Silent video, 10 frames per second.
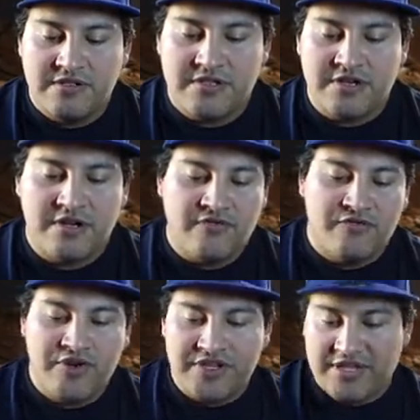Starting off
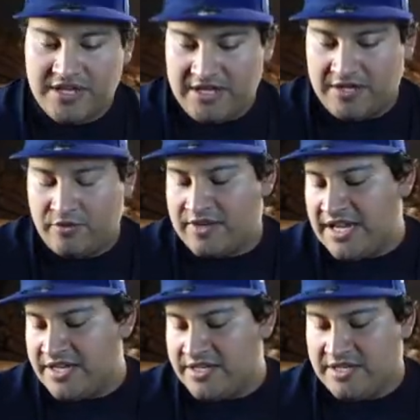with a
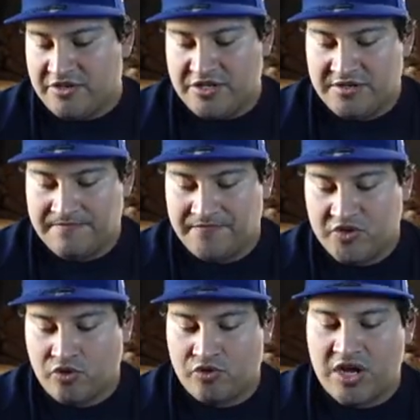Lightning Energy,
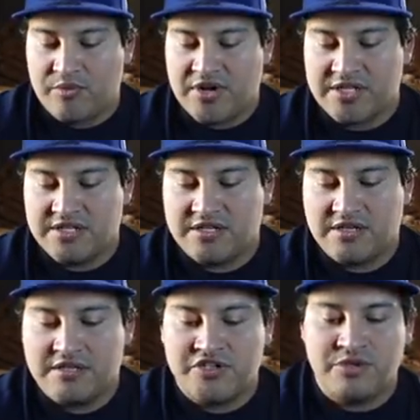Cramorant,
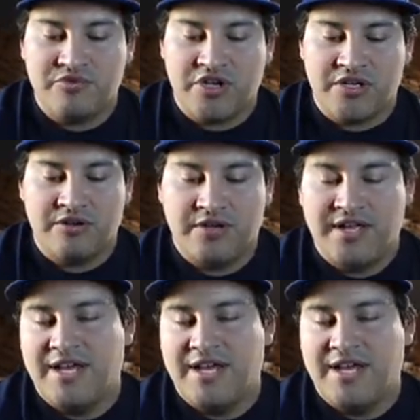Gym Trainer,